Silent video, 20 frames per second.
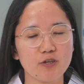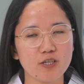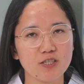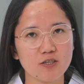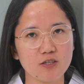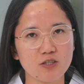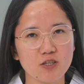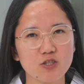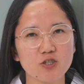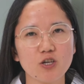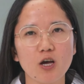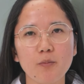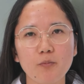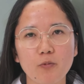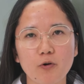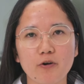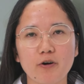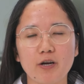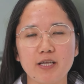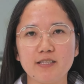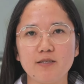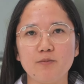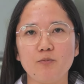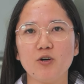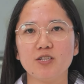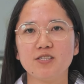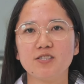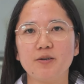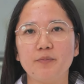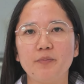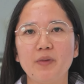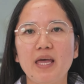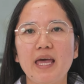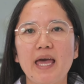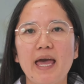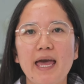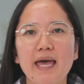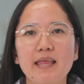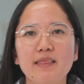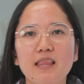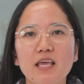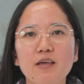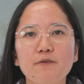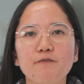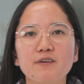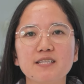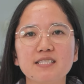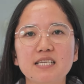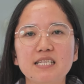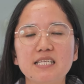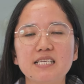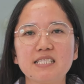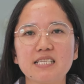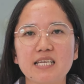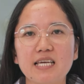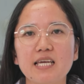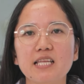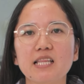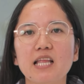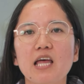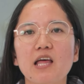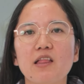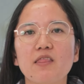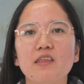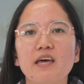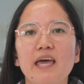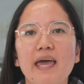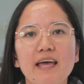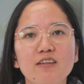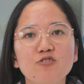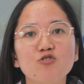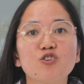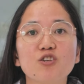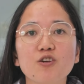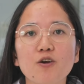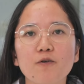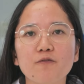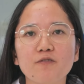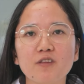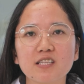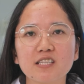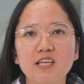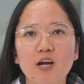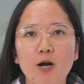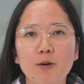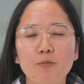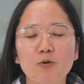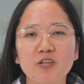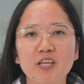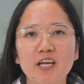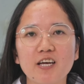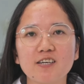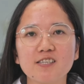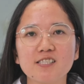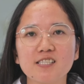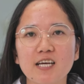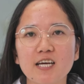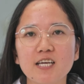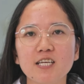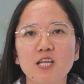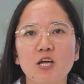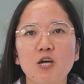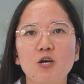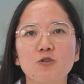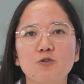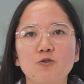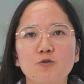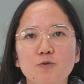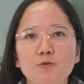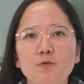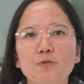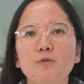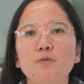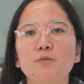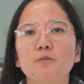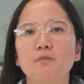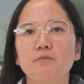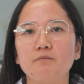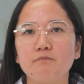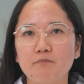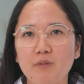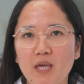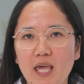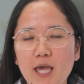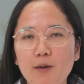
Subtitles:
it's at the top or at the bottom. And they facilitate the entry of that carbon dioxide to be